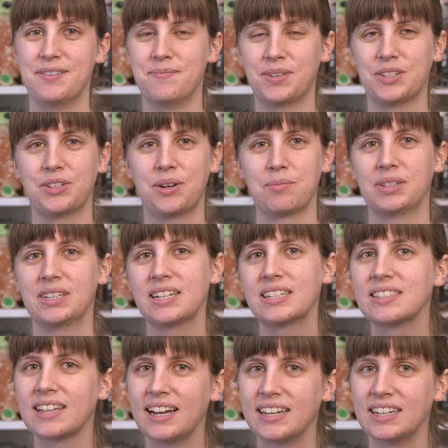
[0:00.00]
So I'm really
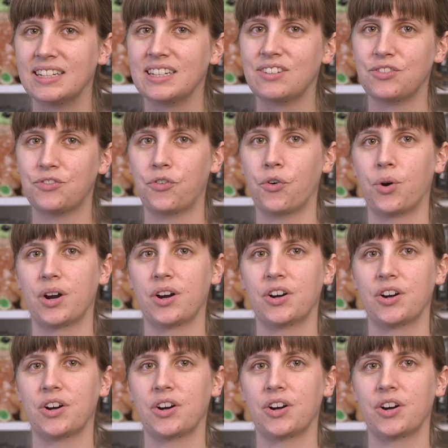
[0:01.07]
excited for